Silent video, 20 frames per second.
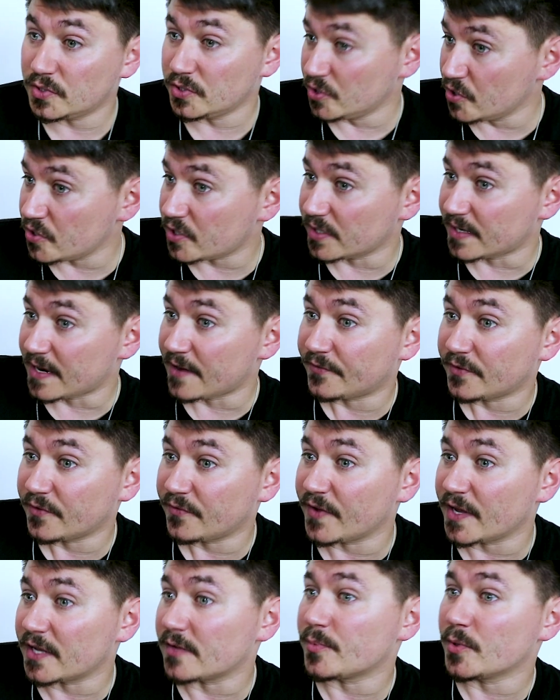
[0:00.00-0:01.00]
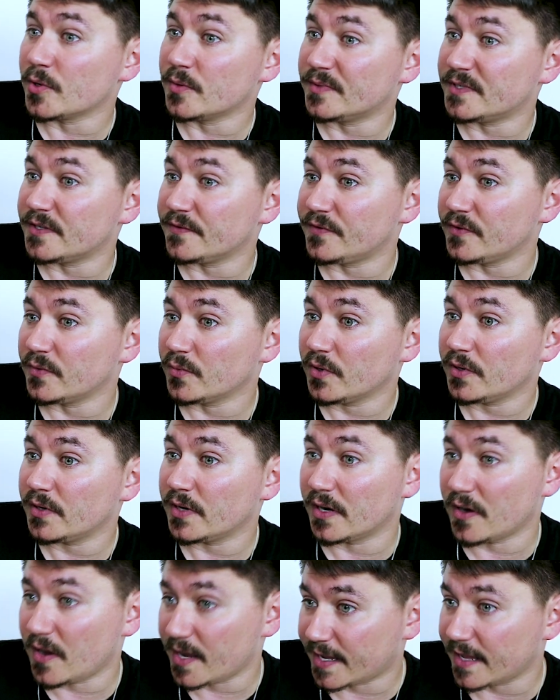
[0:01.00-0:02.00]
You can have the fake boobs if you want,
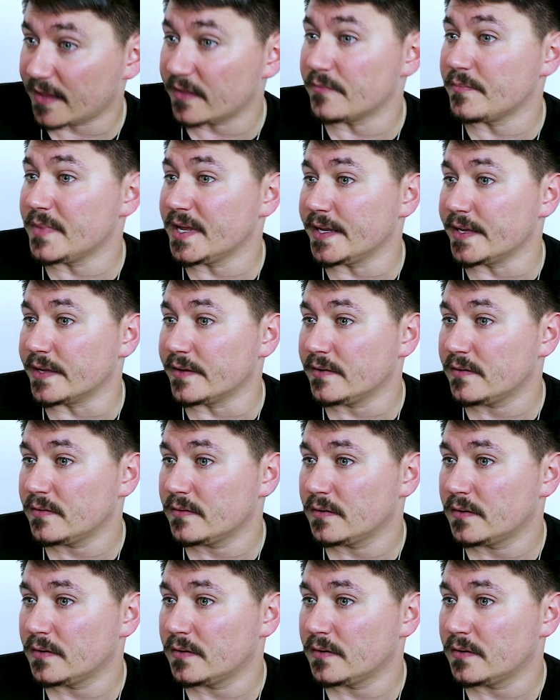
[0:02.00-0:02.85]
and I get the million.